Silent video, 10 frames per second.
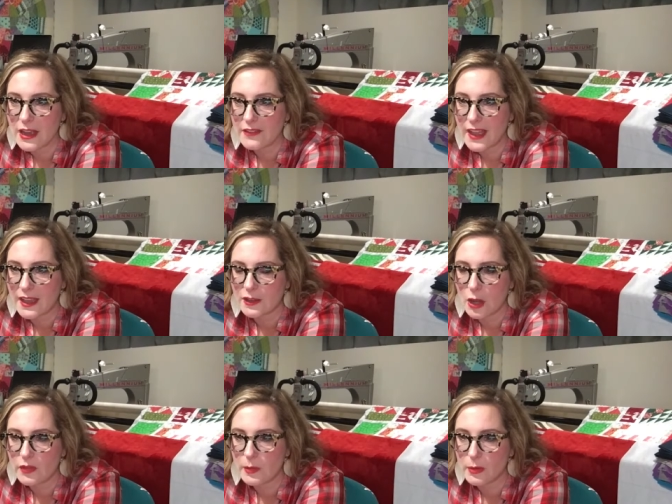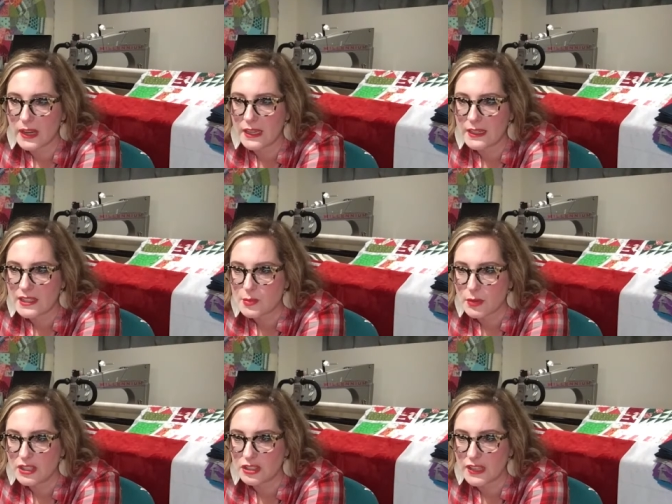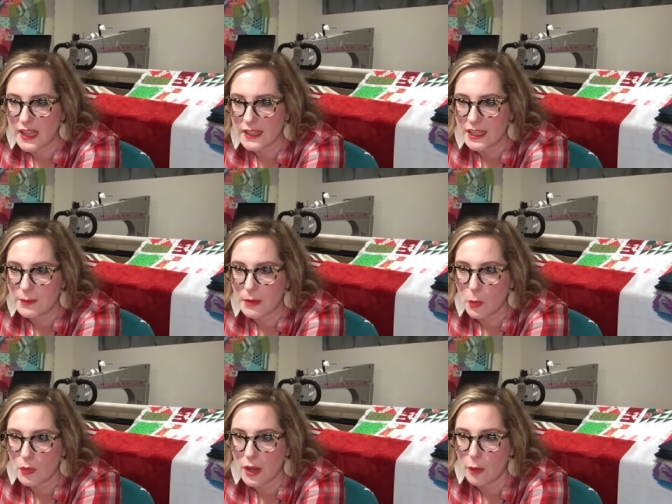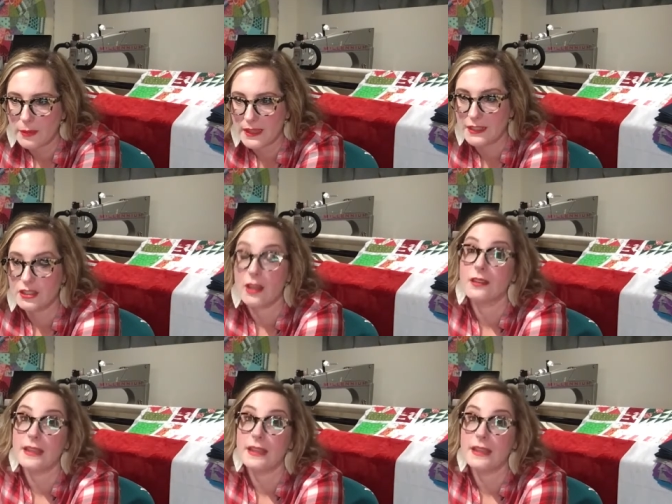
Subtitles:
have had COVID brain, inspiration lacking, but we're helping each other."